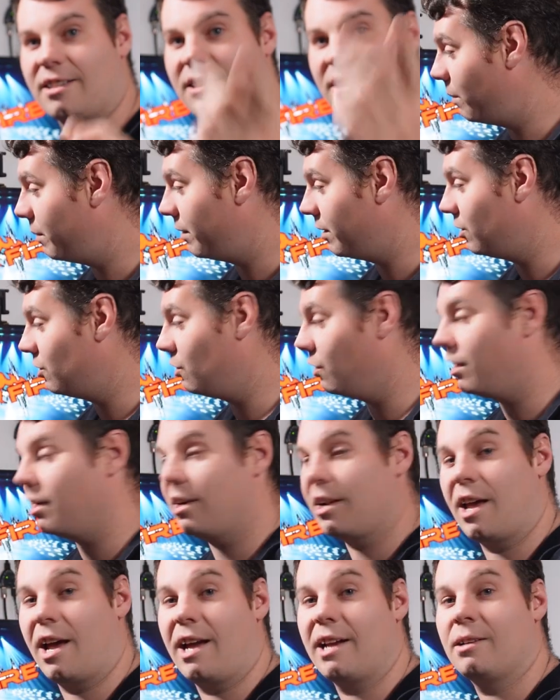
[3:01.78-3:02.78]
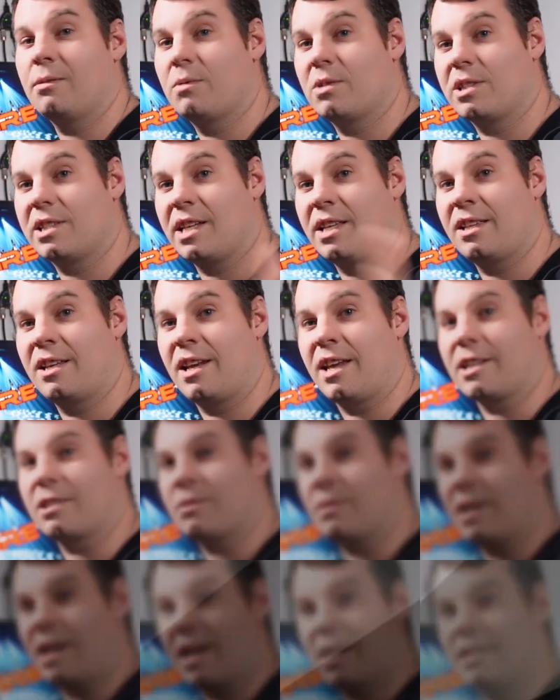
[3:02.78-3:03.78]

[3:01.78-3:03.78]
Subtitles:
Hope you enjoy your light. We'll see you in the next one,